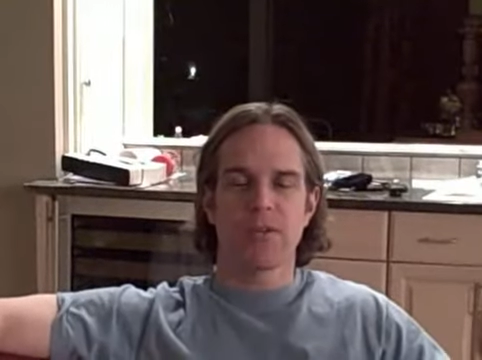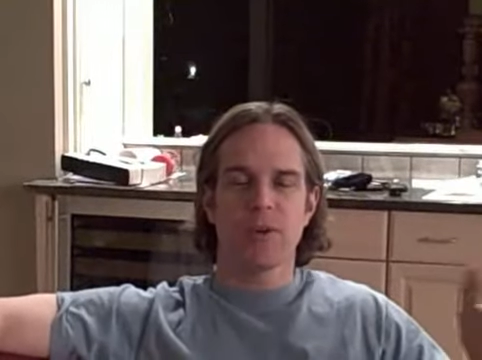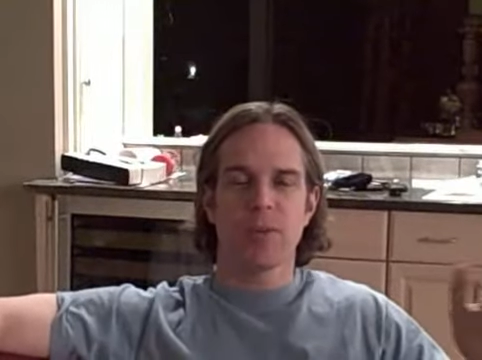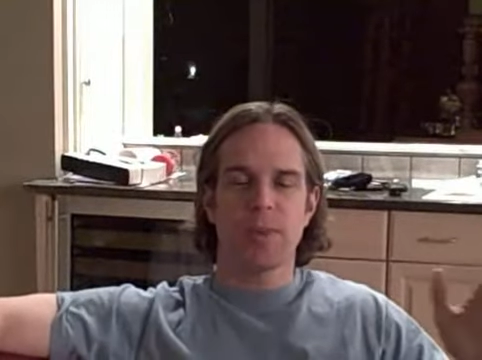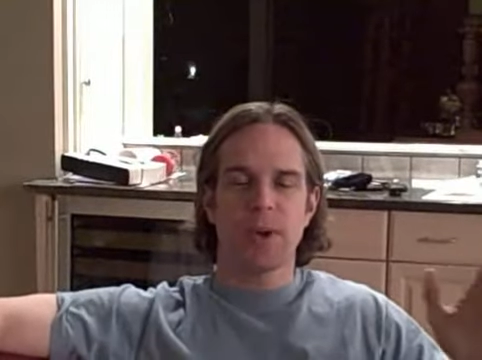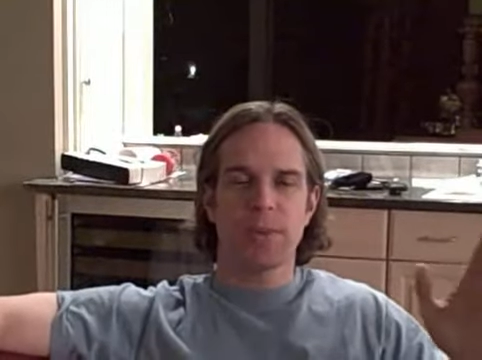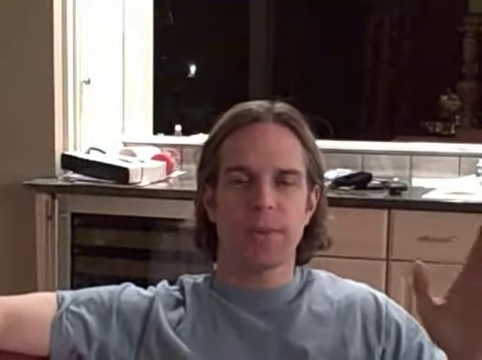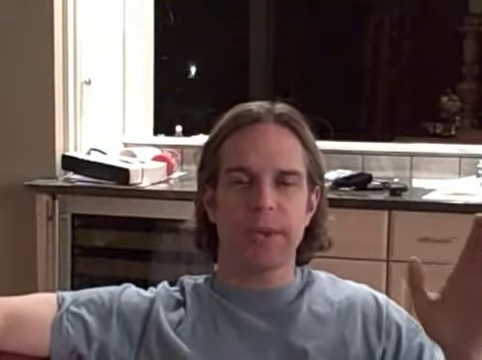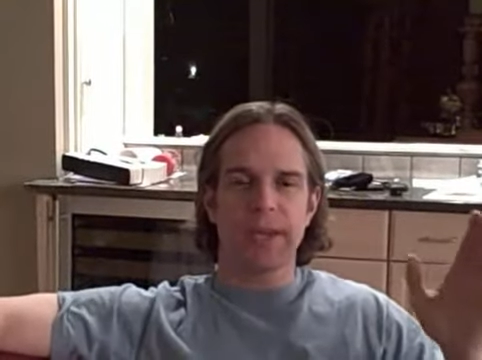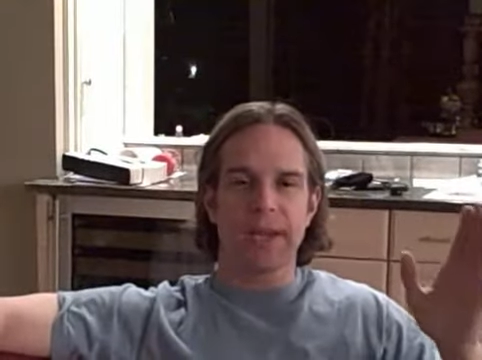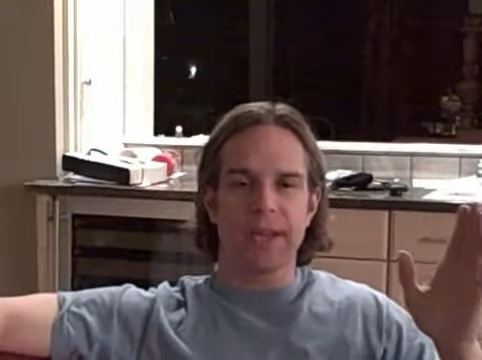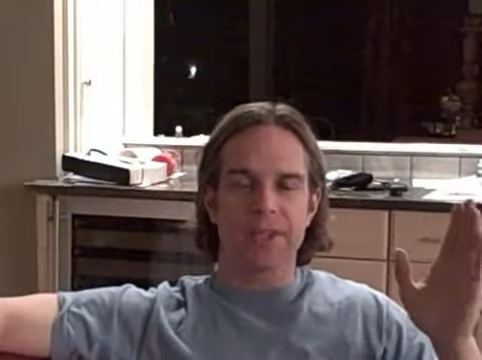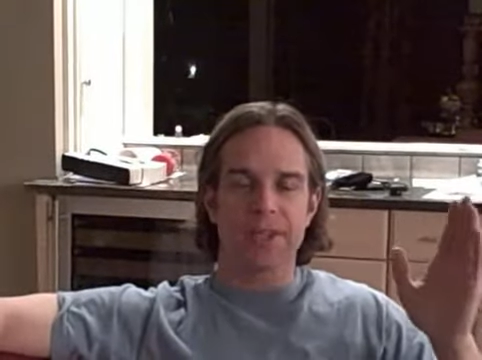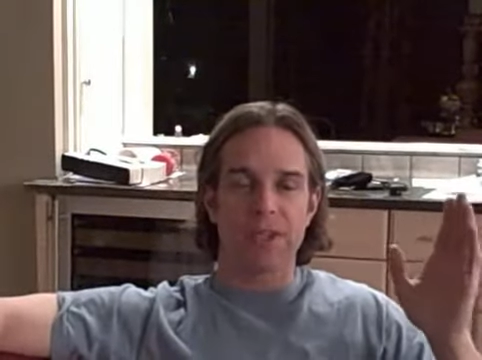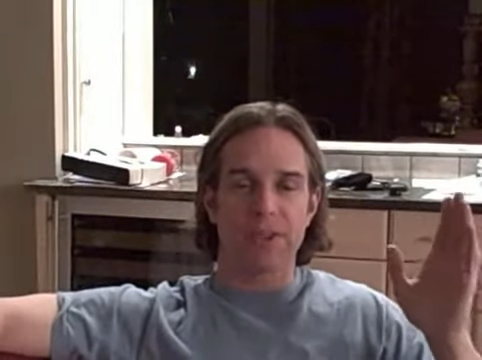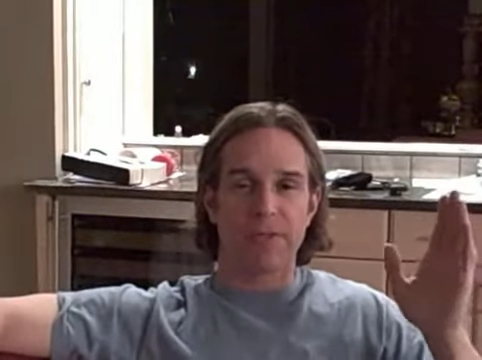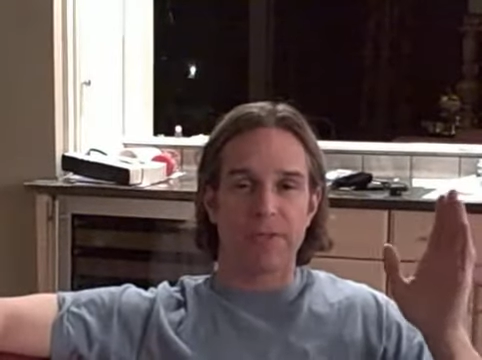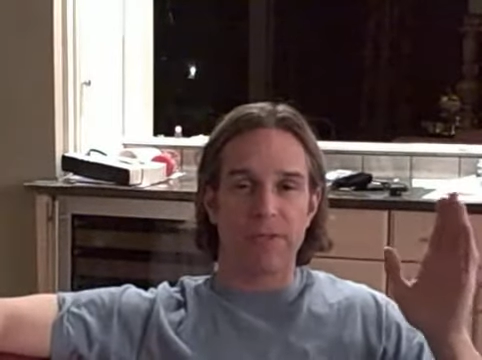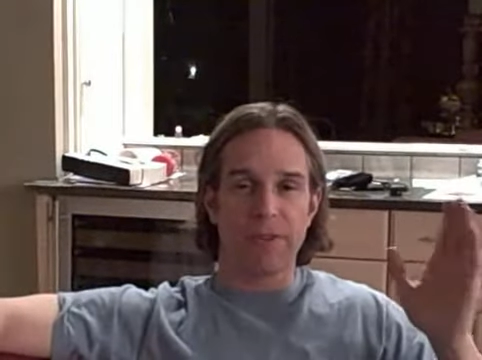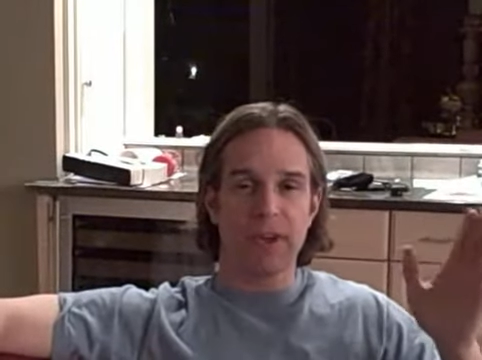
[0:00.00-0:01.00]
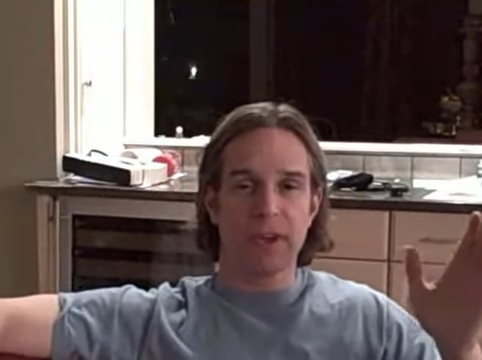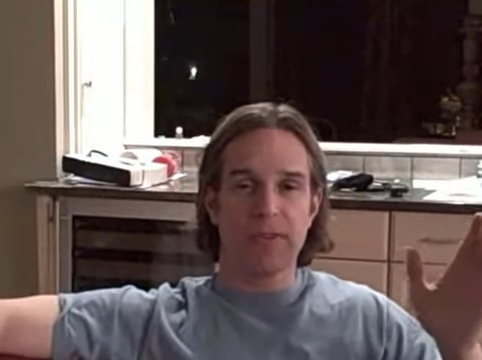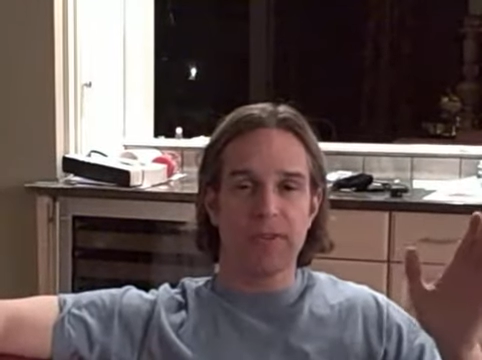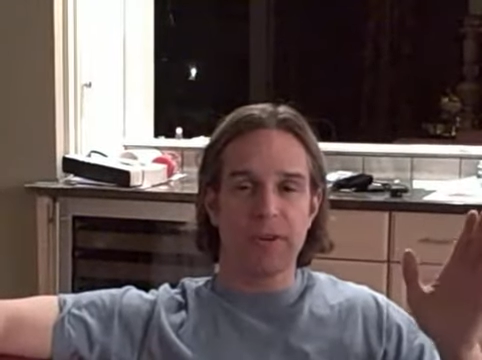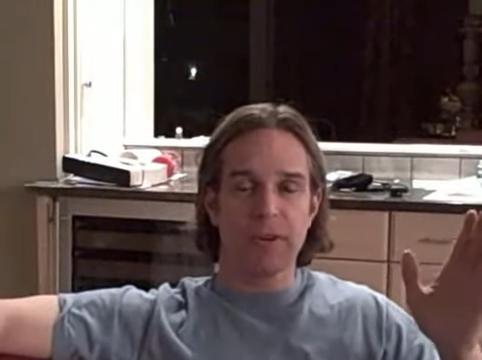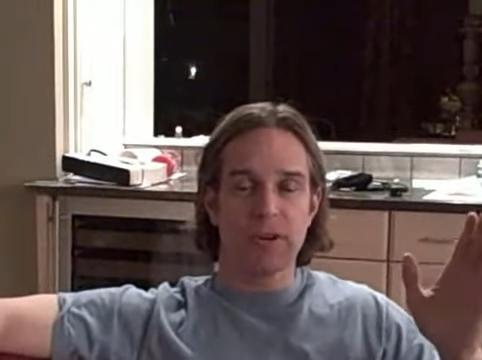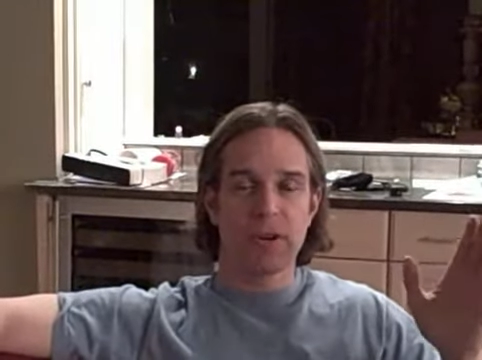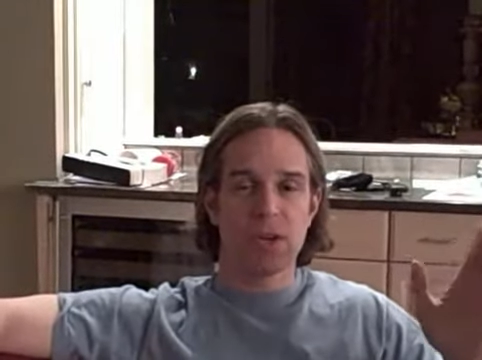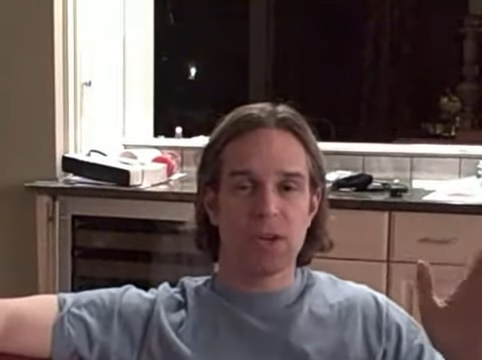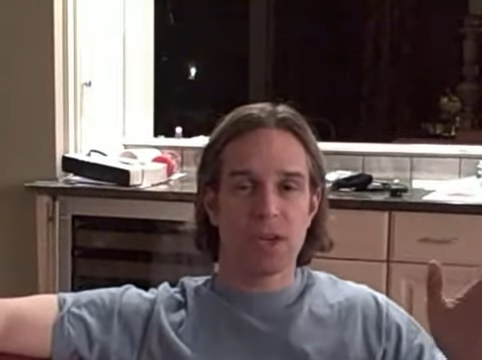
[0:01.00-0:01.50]
your baby has a
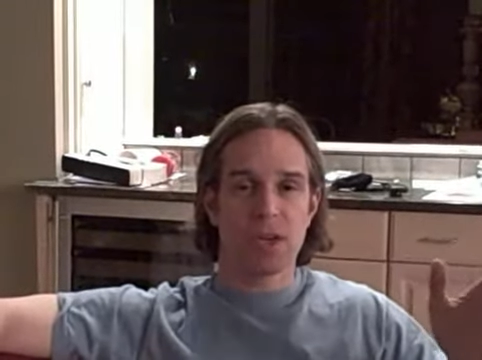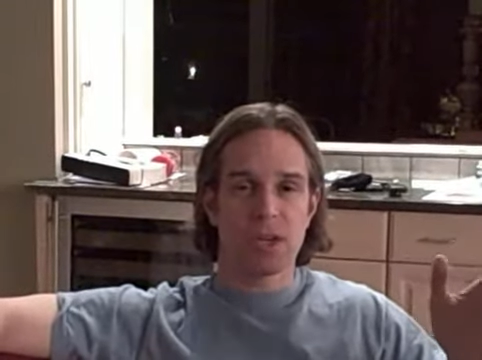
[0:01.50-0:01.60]
fever